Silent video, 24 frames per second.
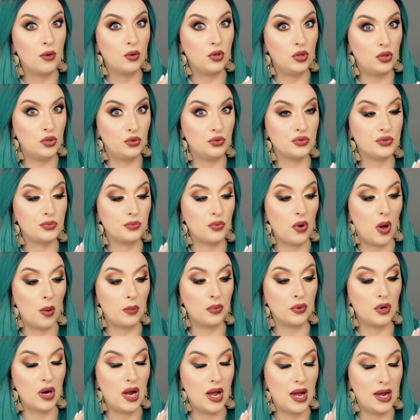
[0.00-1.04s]
use
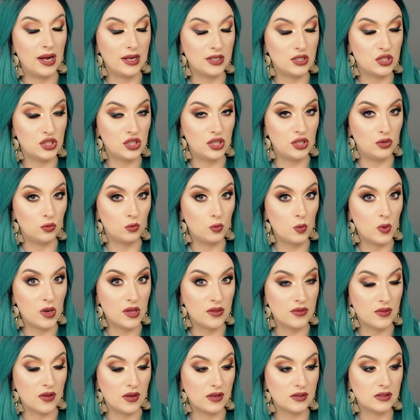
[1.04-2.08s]
proper hygiene
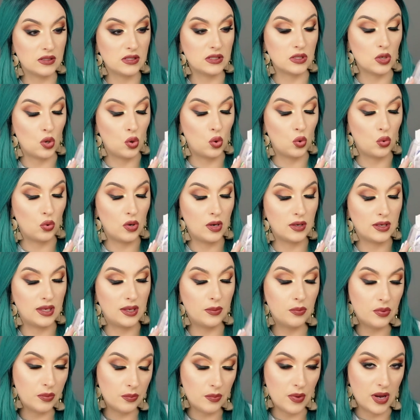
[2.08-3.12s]
with it. So
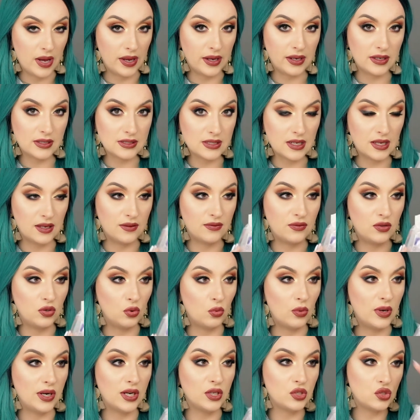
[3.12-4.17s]
keep in mind, if you
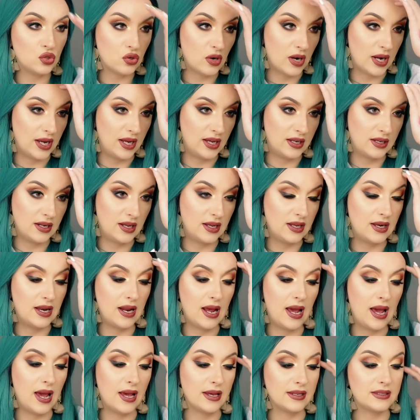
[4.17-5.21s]
want to try it,
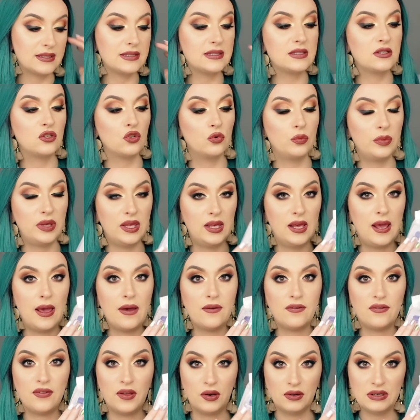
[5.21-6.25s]
it has to be
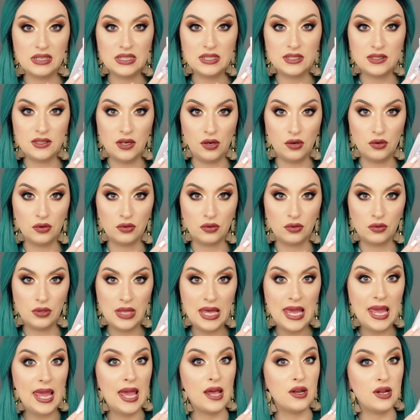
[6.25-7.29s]
very sterile,
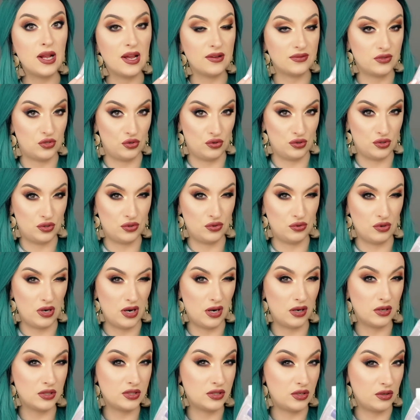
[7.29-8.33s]
and you have to
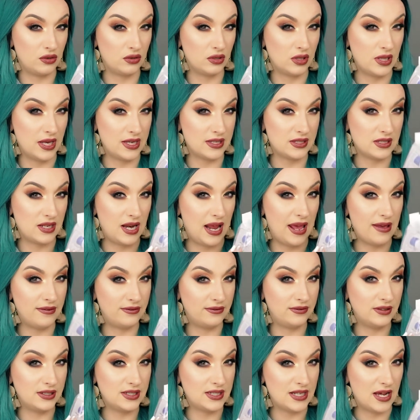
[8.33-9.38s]
sterilize it
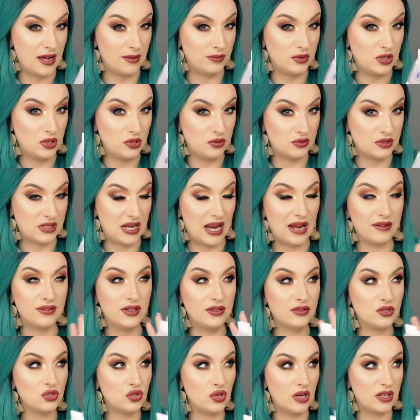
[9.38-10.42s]
every time you use it. I've
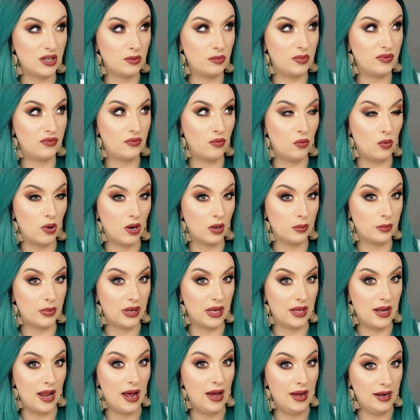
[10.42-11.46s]
never tried it before,
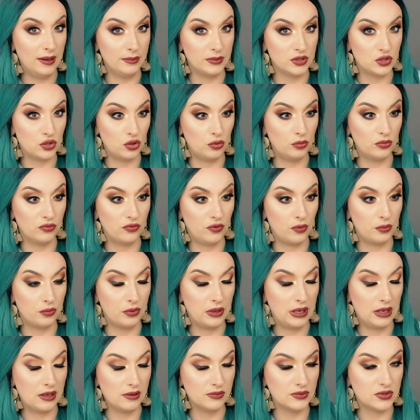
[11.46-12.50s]
but I'm a germaphobe
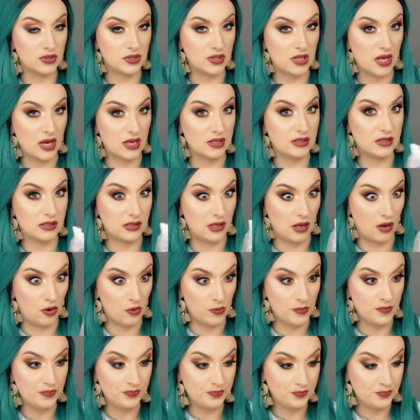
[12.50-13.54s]
when it comes to that,
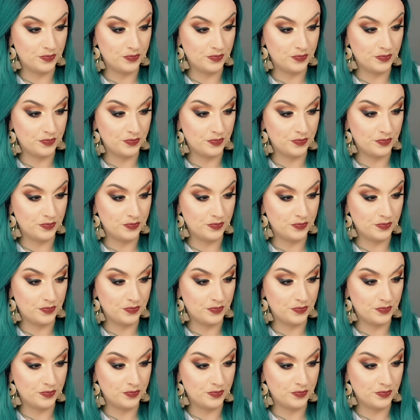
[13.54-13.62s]
so